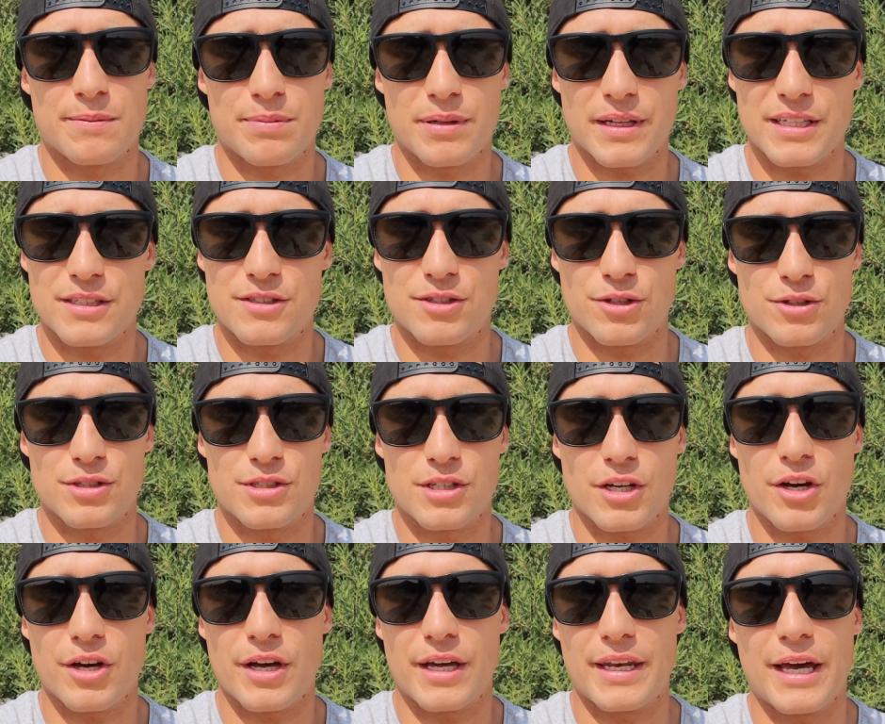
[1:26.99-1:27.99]
to please do
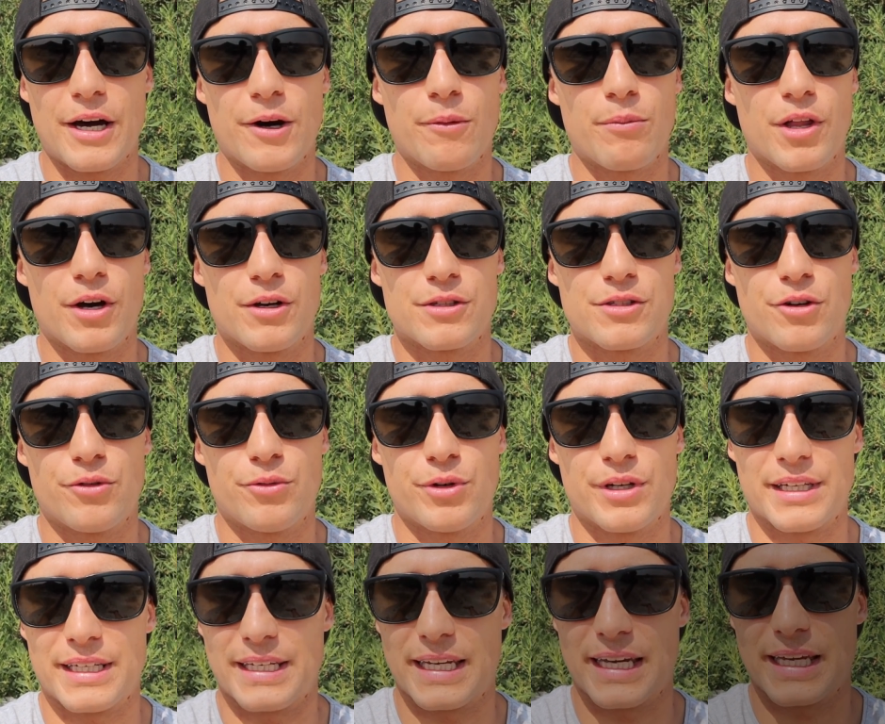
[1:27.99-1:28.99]
so and help those who really